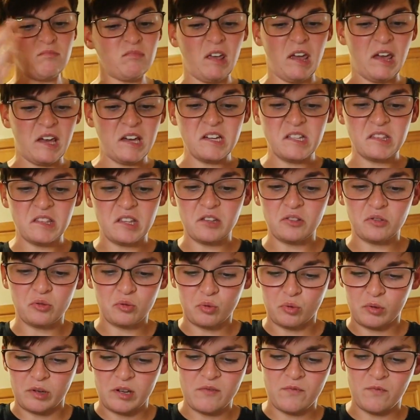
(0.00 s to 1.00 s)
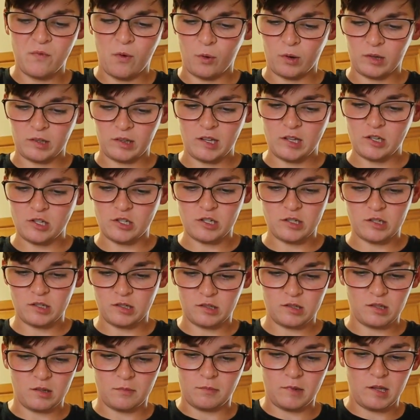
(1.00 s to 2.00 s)
1/8 and 3/4 inches
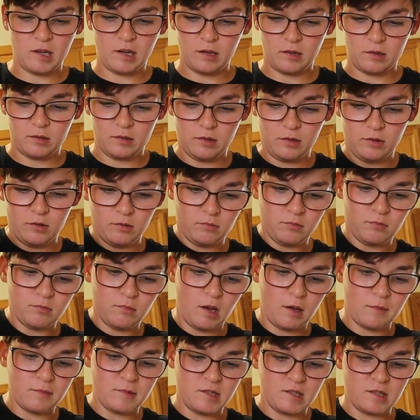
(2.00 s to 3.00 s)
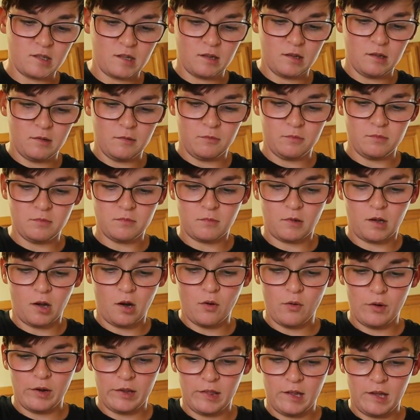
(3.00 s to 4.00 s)
or something, I don't know. I'm just gonna
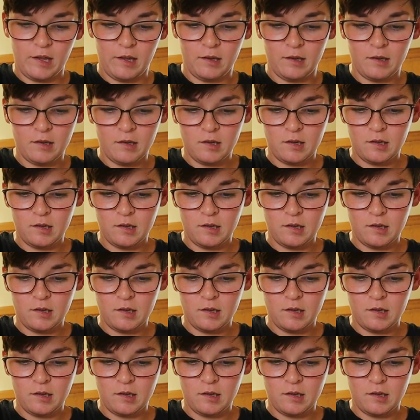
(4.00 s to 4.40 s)
go with it.